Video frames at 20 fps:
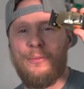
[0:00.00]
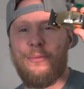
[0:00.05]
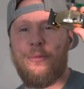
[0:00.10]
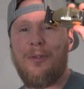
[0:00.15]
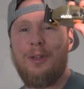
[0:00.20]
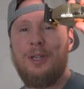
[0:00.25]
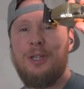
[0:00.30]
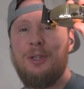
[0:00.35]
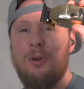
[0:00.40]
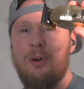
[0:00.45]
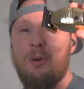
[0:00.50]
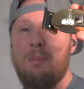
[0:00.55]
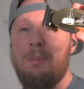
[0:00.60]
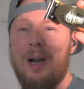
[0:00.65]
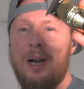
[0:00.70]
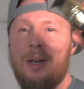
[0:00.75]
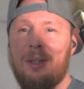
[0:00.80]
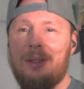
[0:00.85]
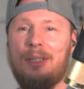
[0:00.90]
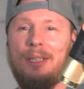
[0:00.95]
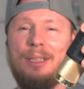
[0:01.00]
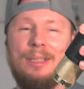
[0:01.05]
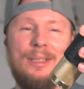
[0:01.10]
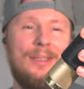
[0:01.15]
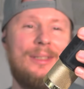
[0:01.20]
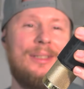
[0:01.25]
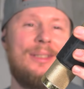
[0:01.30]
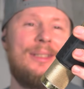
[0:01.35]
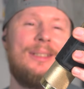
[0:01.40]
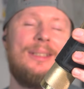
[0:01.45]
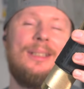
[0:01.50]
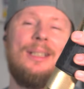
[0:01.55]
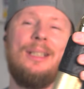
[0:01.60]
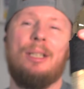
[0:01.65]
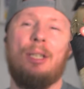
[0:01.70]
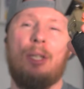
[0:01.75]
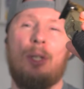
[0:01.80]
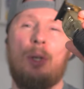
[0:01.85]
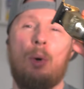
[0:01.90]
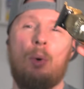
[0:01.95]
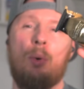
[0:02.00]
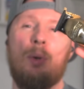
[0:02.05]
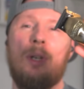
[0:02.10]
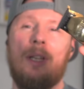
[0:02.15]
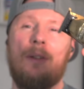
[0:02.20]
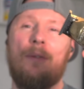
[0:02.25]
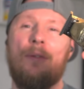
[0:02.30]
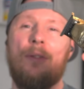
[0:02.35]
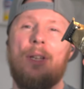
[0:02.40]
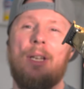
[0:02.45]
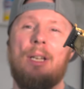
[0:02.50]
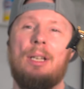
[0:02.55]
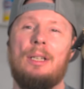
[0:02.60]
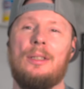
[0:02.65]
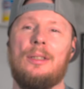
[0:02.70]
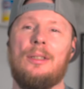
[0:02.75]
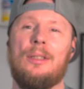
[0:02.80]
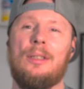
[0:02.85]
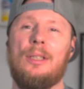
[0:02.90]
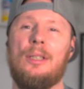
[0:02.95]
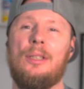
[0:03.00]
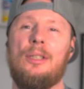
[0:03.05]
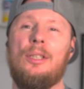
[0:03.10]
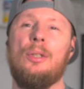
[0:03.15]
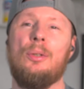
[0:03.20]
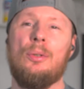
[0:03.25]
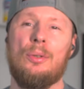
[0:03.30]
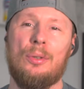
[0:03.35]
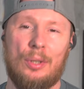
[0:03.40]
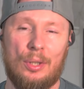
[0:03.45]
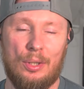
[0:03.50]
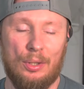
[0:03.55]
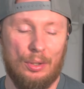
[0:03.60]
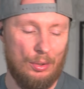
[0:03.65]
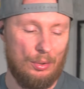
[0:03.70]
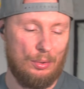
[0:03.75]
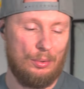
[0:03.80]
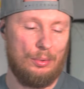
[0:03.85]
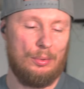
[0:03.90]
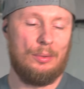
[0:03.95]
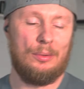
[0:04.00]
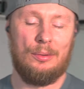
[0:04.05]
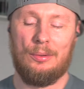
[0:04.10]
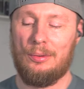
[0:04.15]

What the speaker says: a video about these Gold FX years ago.